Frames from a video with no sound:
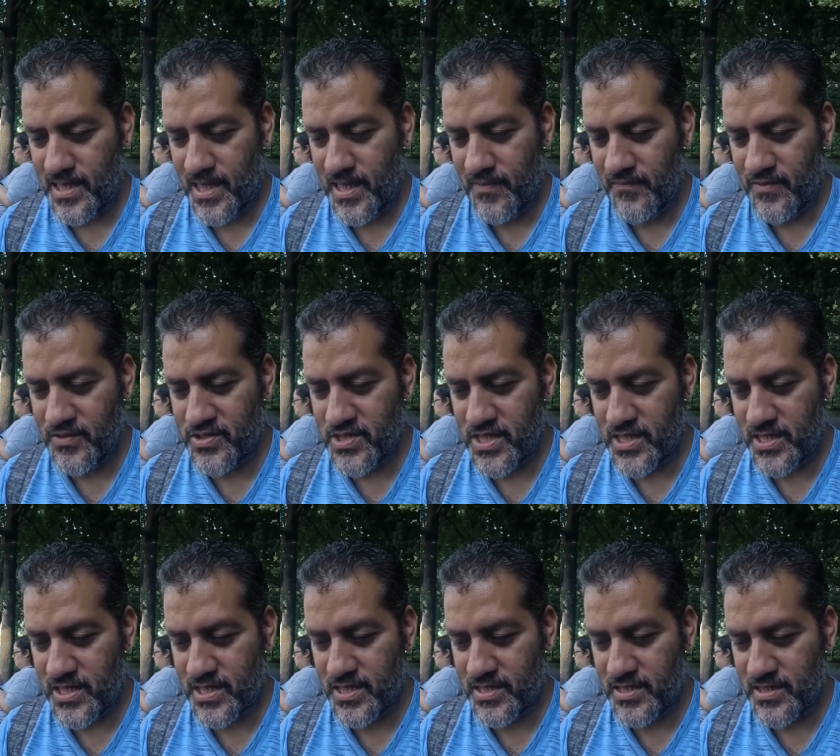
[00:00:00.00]
Ivy
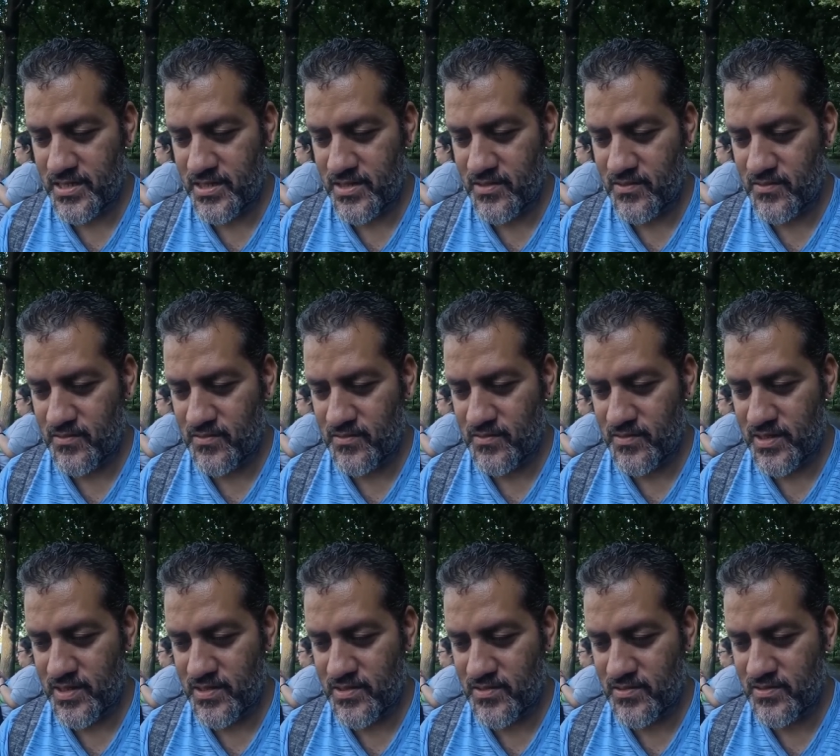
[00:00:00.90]
check it. No,
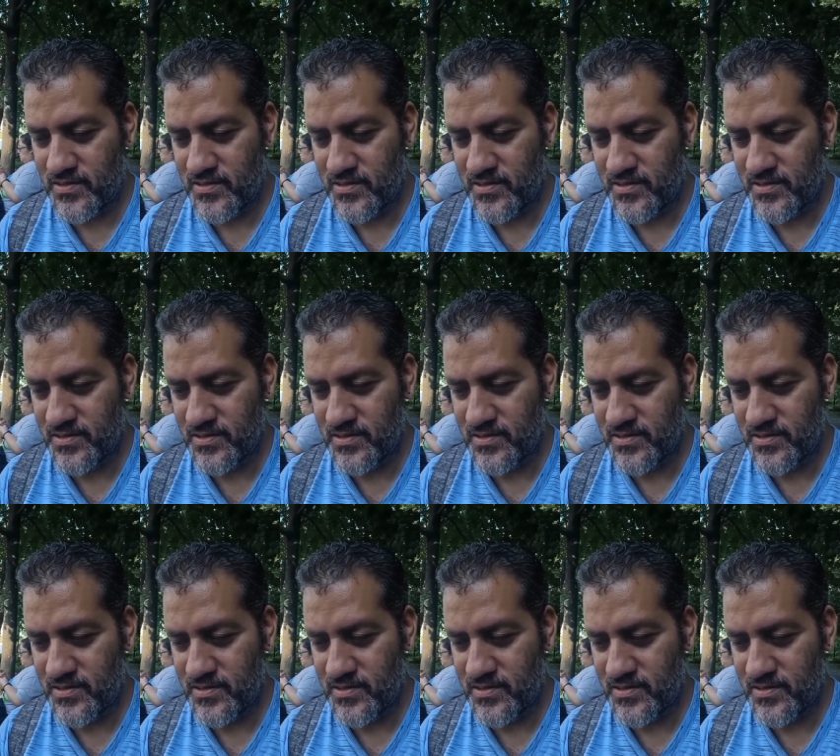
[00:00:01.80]
enter.